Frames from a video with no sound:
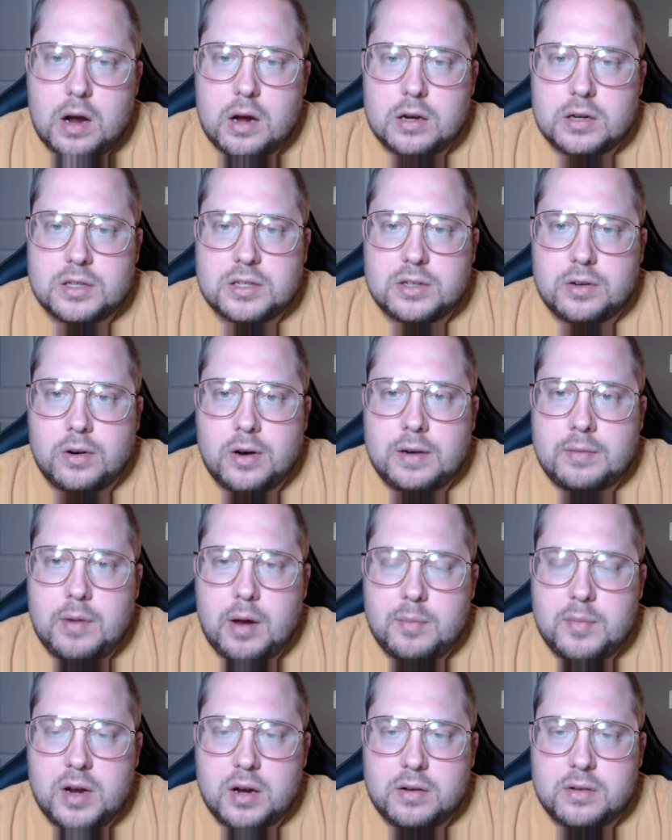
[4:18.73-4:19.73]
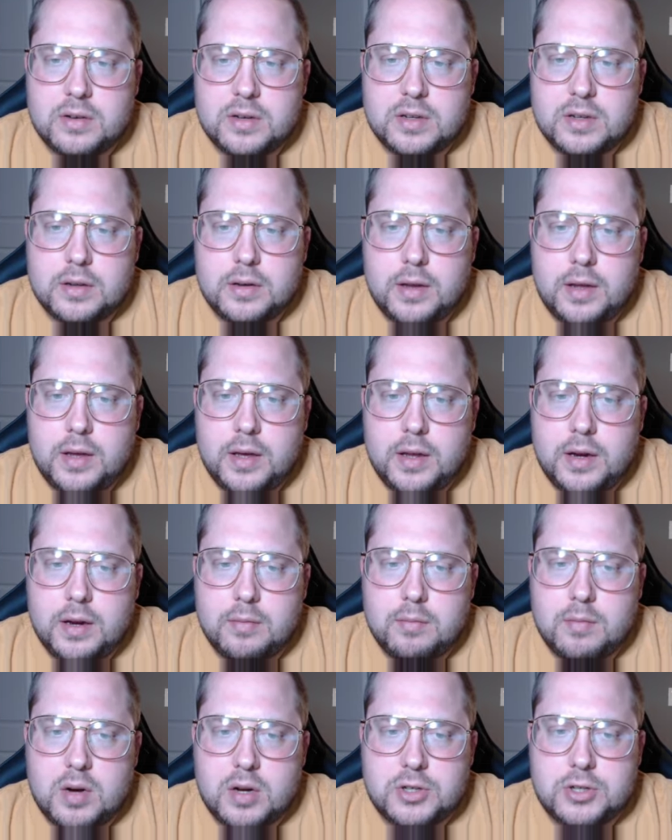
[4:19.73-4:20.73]
So I'm not going to hit it
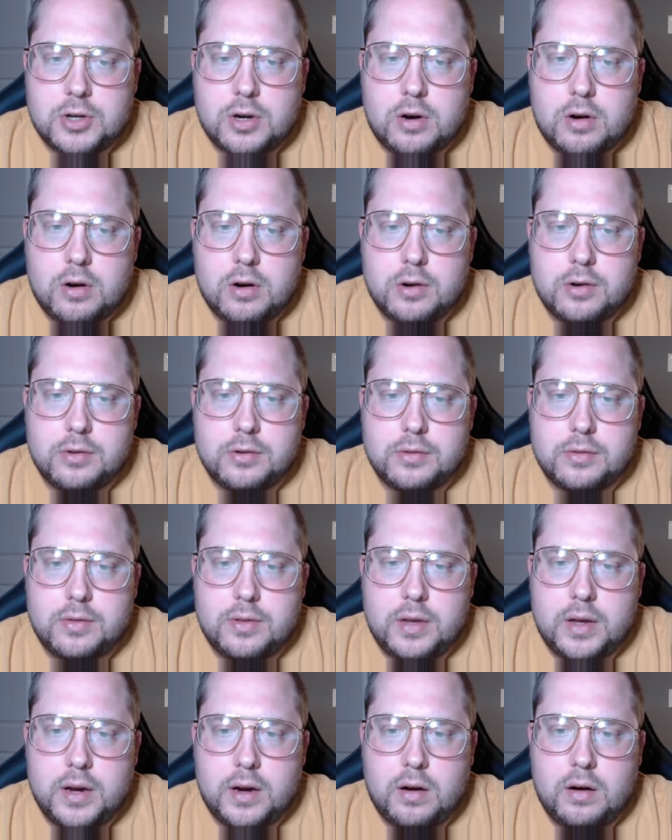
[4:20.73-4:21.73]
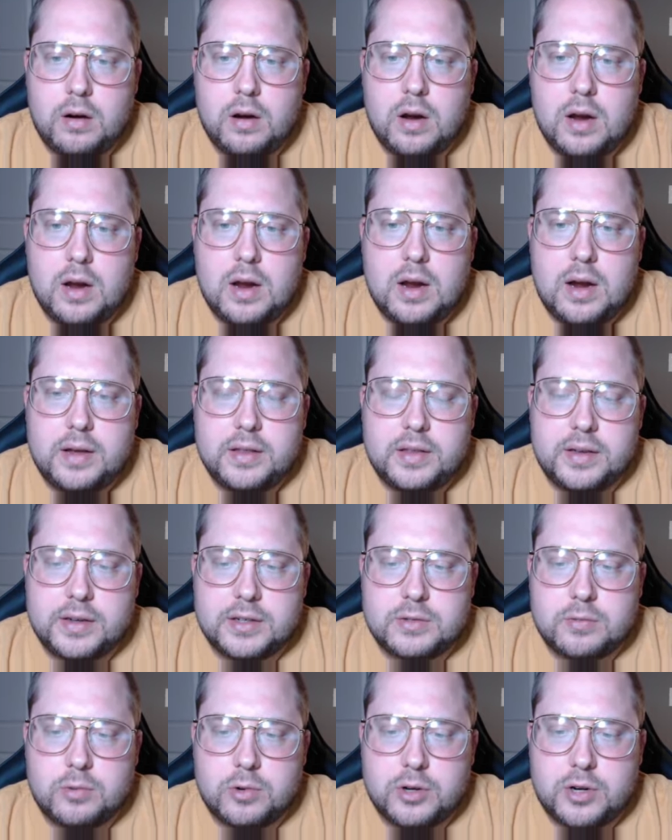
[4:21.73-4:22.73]
much harder there. I think
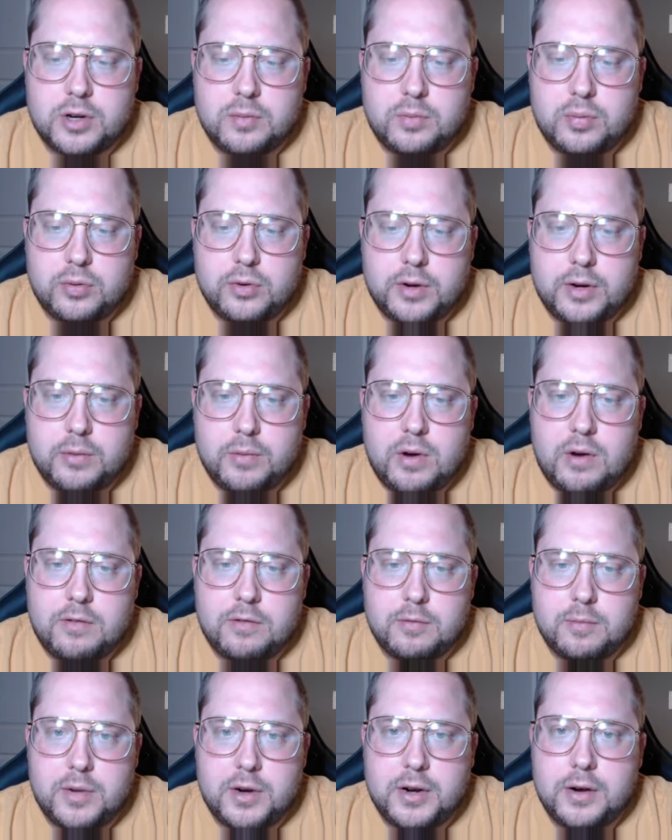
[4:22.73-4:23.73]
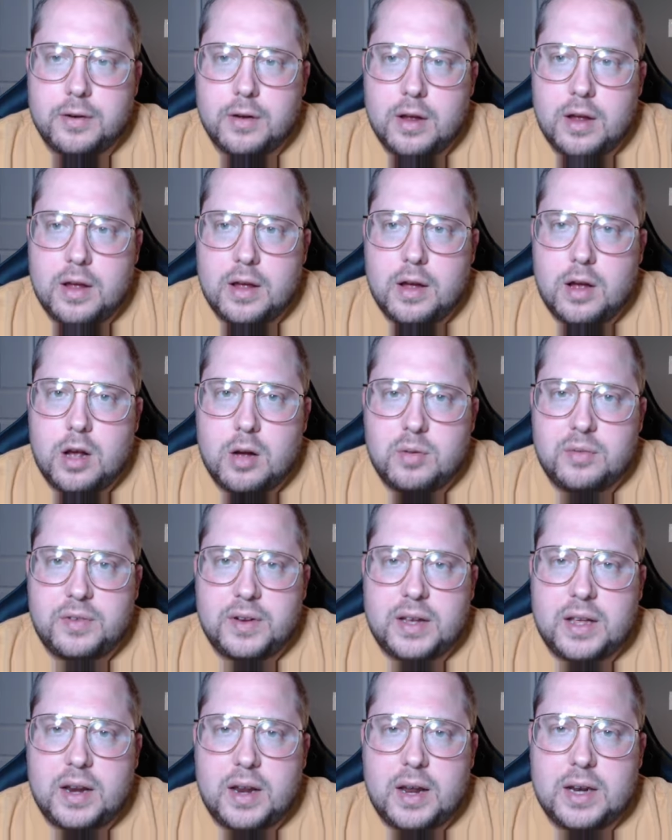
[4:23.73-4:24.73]
it's working pretty well for me. If I
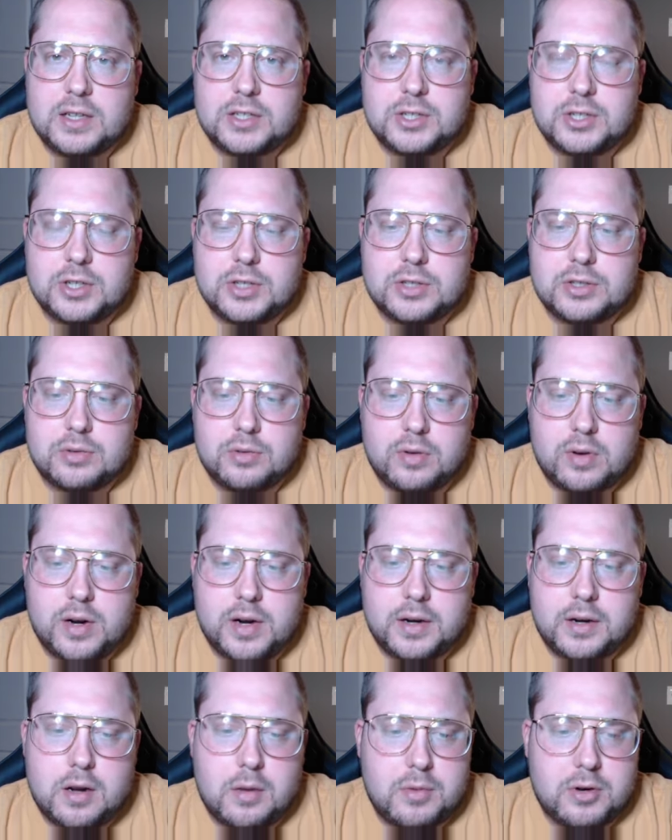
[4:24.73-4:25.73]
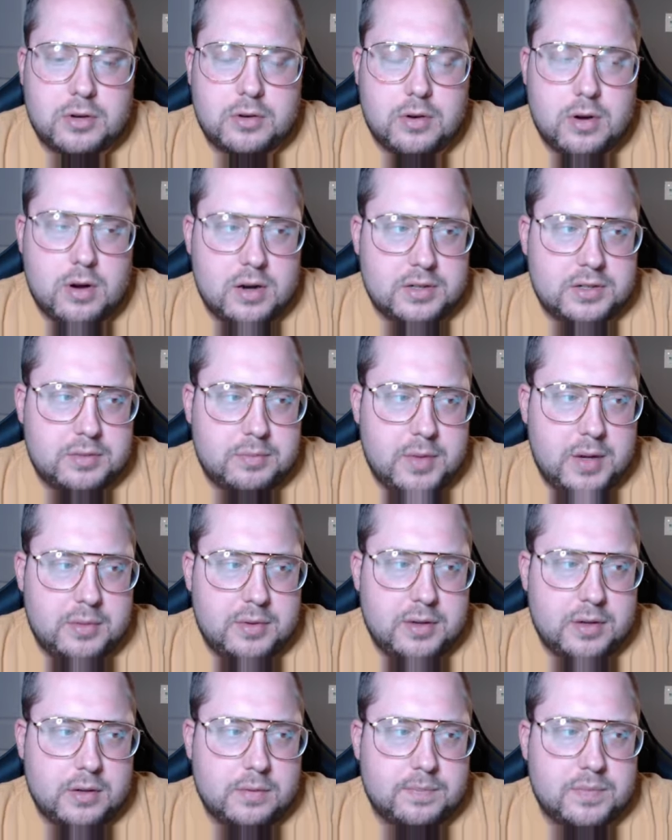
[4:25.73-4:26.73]
get anxious or I come across
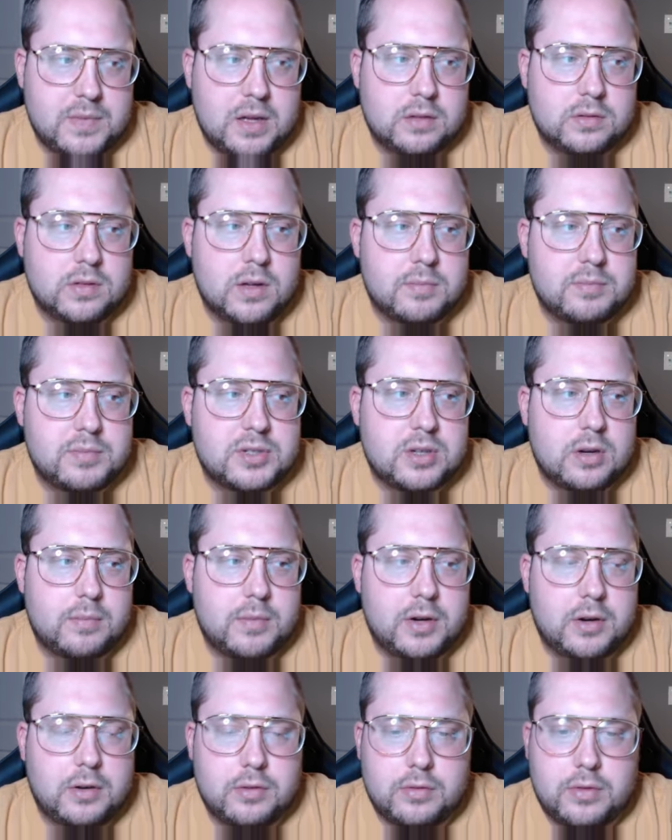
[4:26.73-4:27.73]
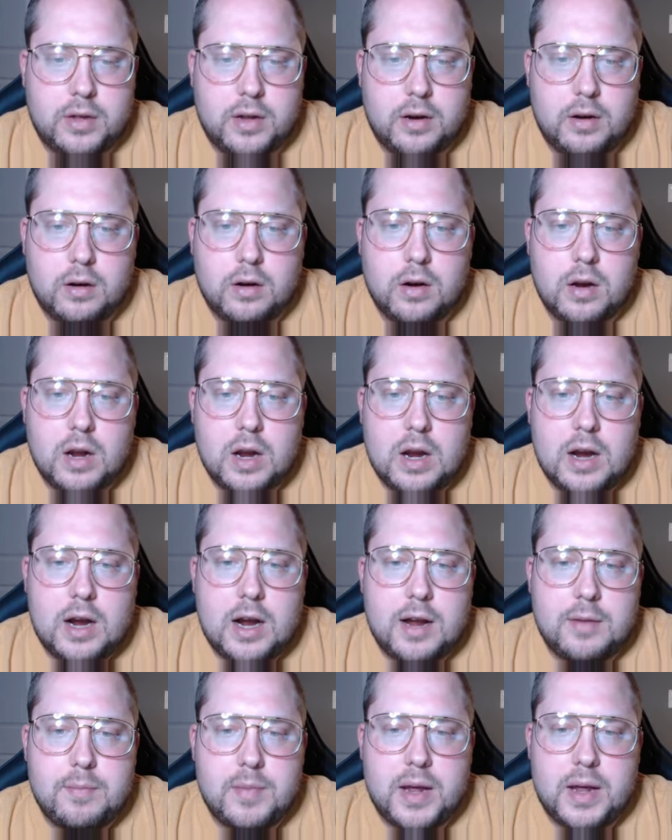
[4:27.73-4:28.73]
maybe a lump sum here or there,
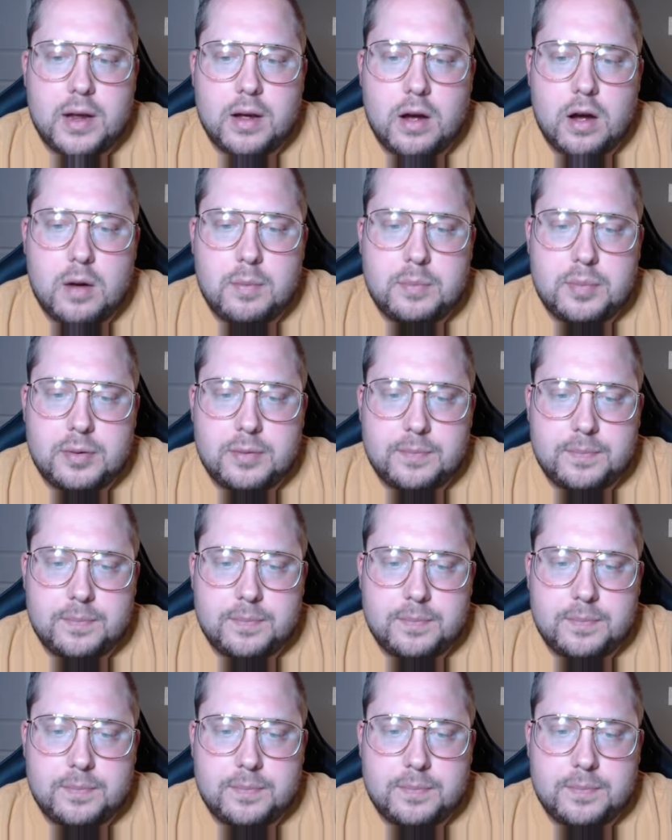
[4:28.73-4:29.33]
I may up